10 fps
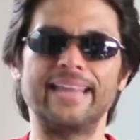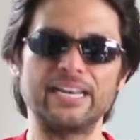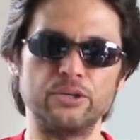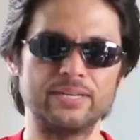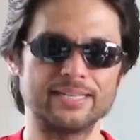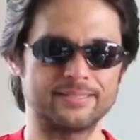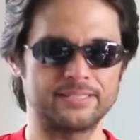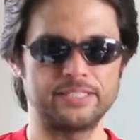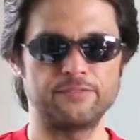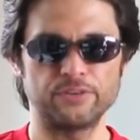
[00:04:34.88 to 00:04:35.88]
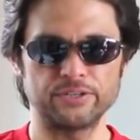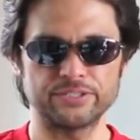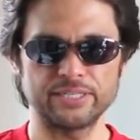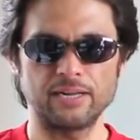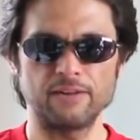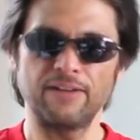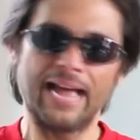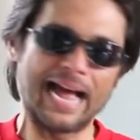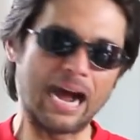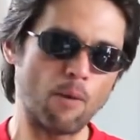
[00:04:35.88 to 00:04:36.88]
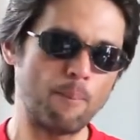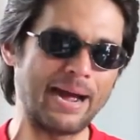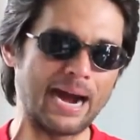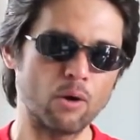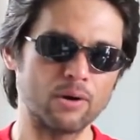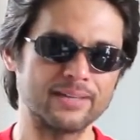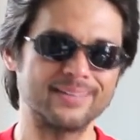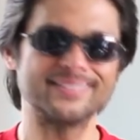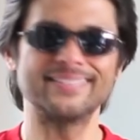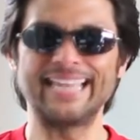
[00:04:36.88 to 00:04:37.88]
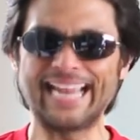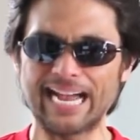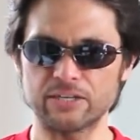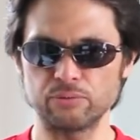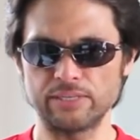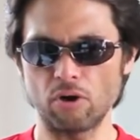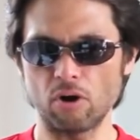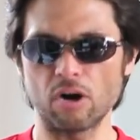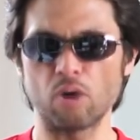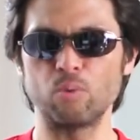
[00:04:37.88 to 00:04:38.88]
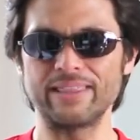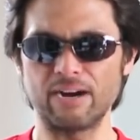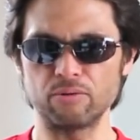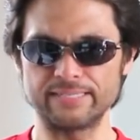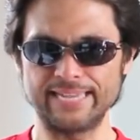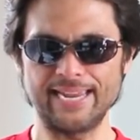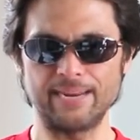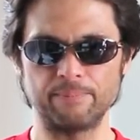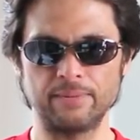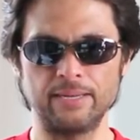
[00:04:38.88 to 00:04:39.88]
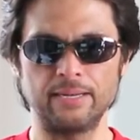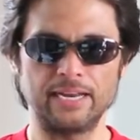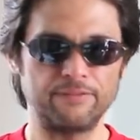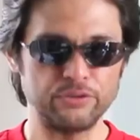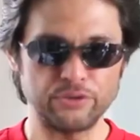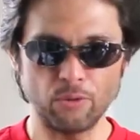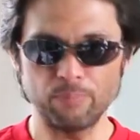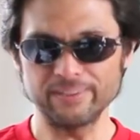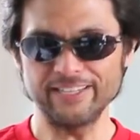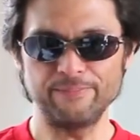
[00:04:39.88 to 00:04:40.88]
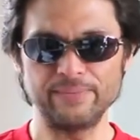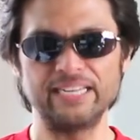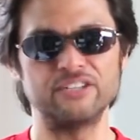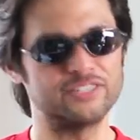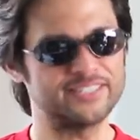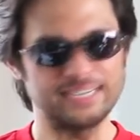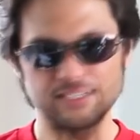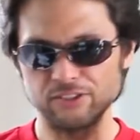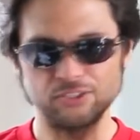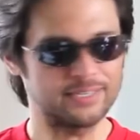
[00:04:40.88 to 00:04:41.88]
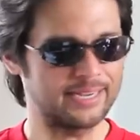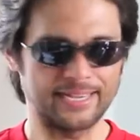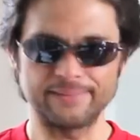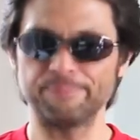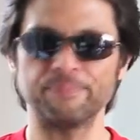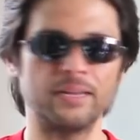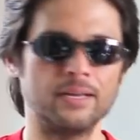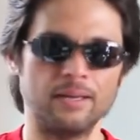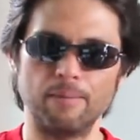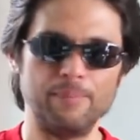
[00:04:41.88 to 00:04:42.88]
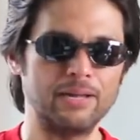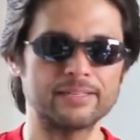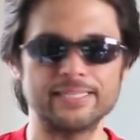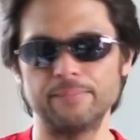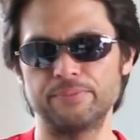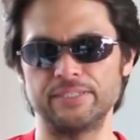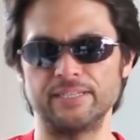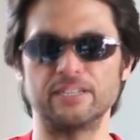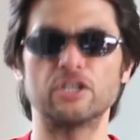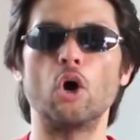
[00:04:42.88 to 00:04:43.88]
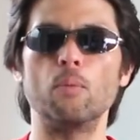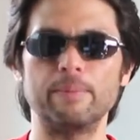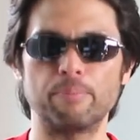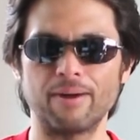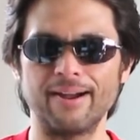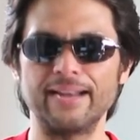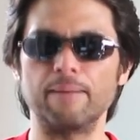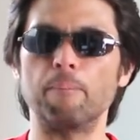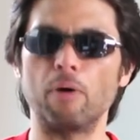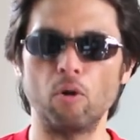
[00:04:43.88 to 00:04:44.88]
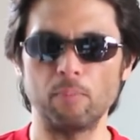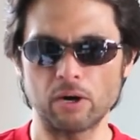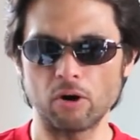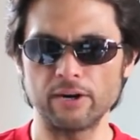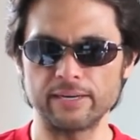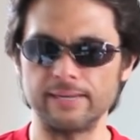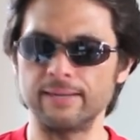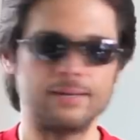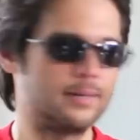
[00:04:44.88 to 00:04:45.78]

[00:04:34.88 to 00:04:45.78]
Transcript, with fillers: that you get to see for yourself how powerless they actually are without game. And if you don't believe me, just take a look at Mel Gibson, Kobe Bryant, Paul McCartney.